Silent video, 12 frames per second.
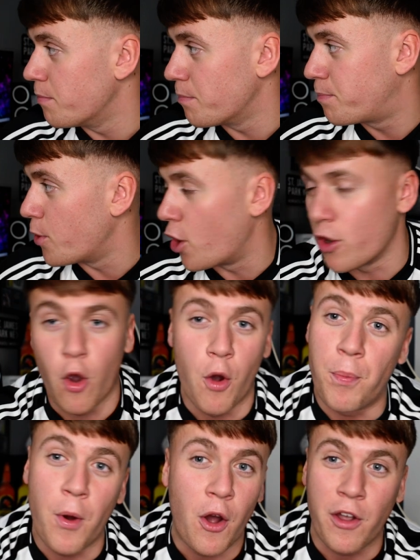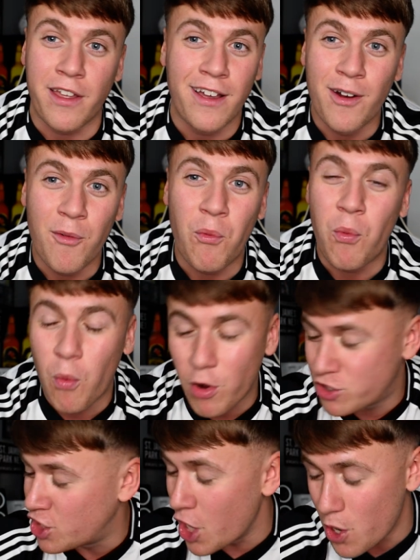boy oh boy,
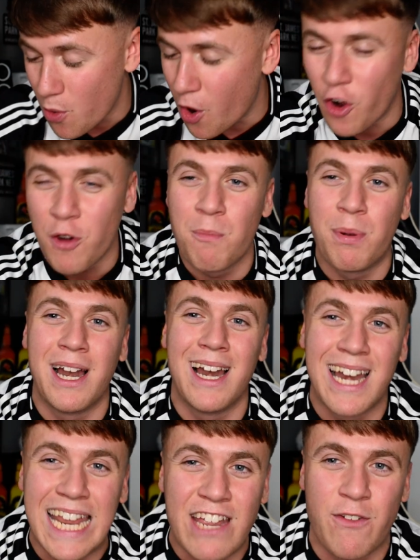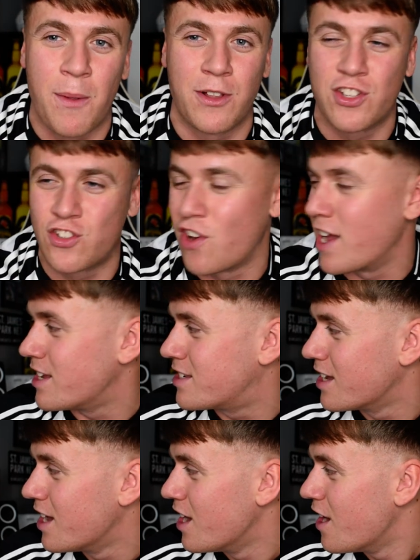two unbelievable
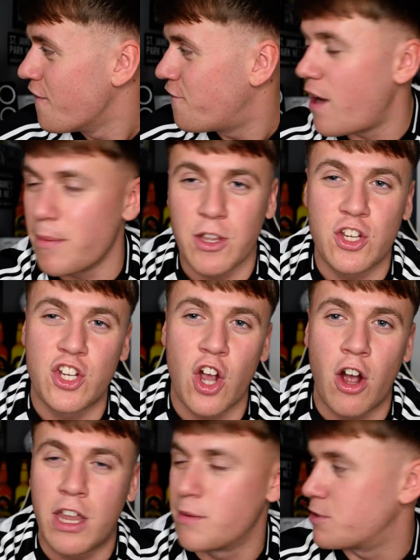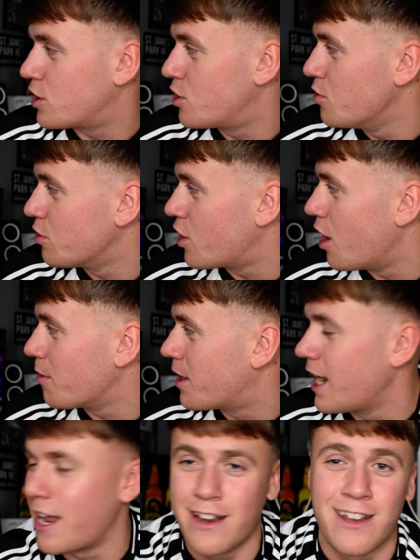strikes. Fabian Schar keeps a cool, calm,
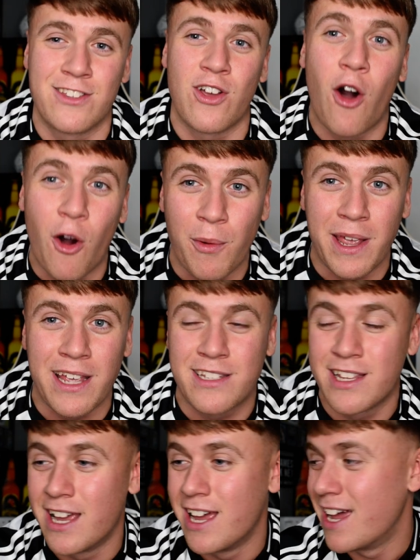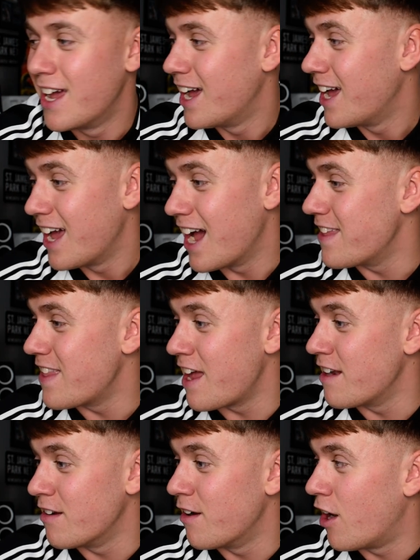collected as always. And
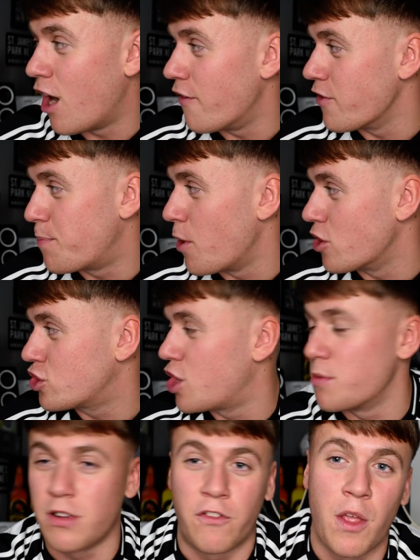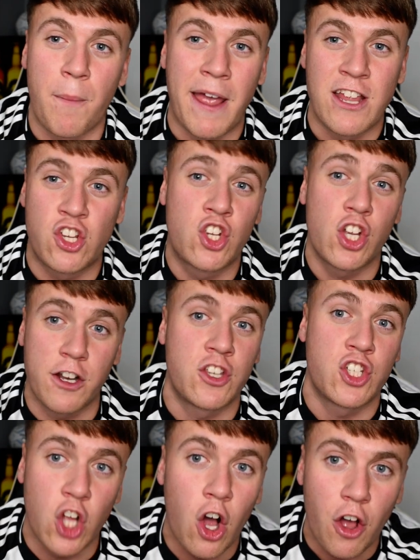then Harvey Barnes comes off the bench, should have
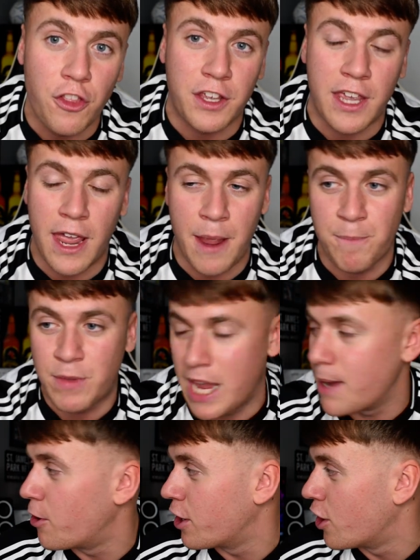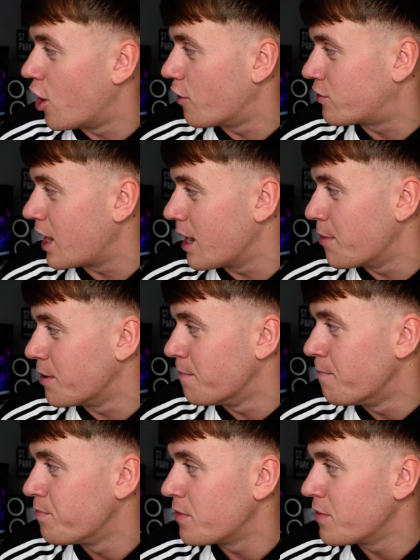started the game, came on at half time and